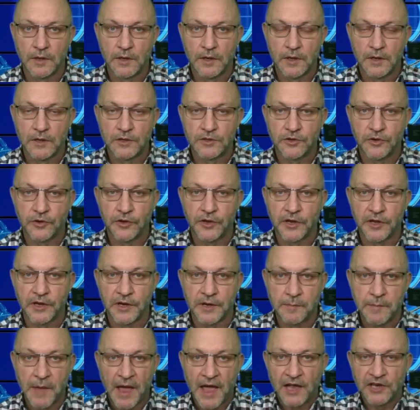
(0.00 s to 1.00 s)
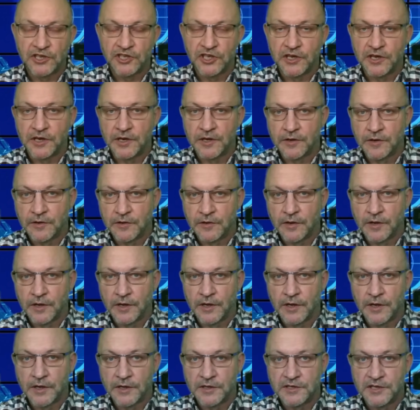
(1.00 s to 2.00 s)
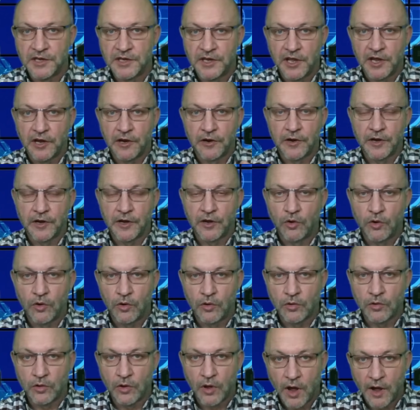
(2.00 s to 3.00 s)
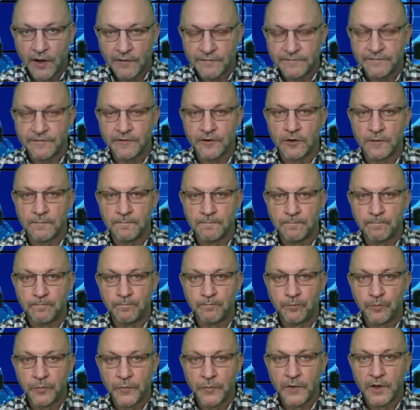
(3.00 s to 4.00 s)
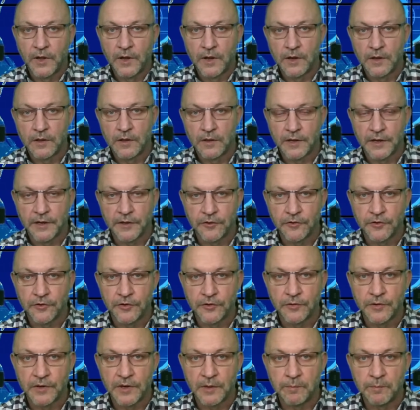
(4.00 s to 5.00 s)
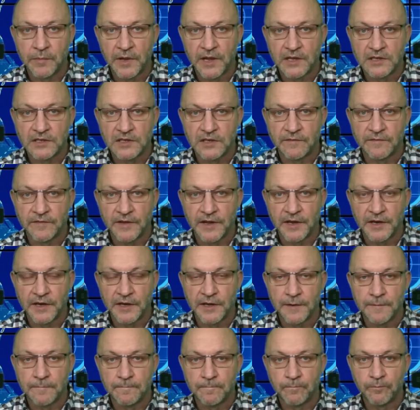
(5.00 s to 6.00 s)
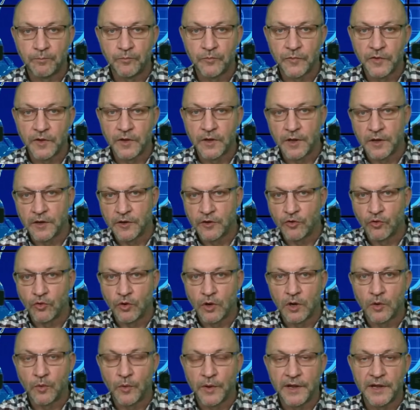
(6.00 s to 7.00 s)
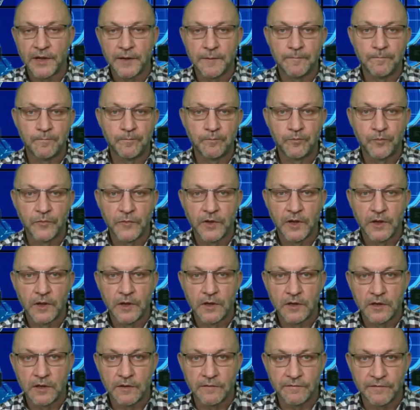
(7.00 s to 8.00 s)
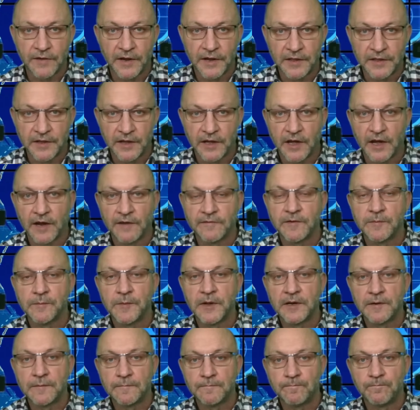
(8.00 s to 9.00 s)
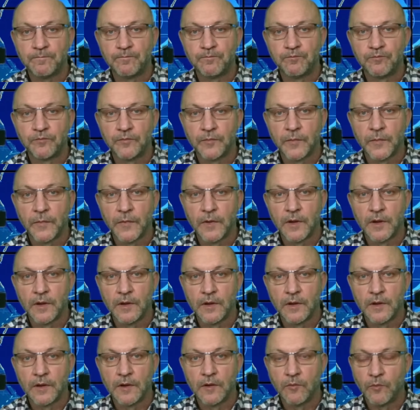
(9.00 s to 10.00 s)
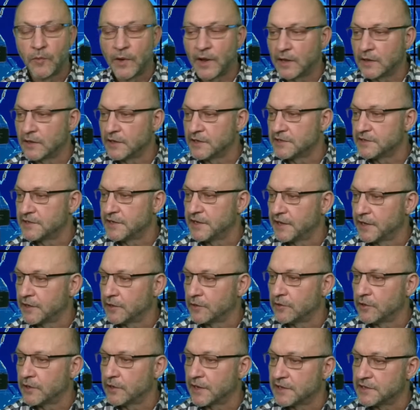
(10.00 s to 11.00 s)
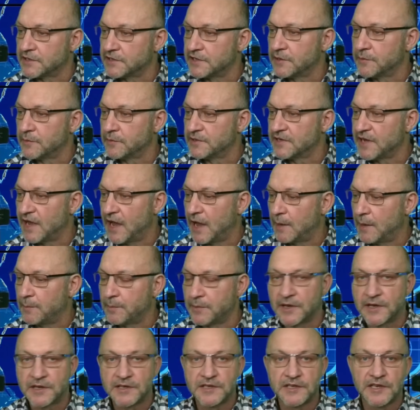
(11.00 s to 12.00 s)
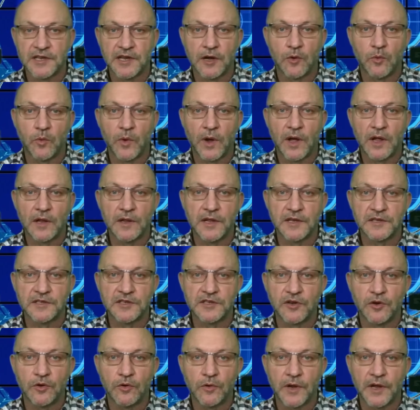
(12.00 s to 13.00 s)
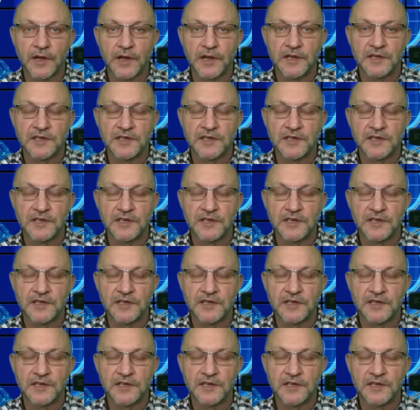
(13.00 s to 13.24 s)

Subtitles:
So you could imagine securing a whole law firm like they're doing in Pennsylvania and Norway to fight the government. Well, let's take a look and see what's happening, see how well that's going, and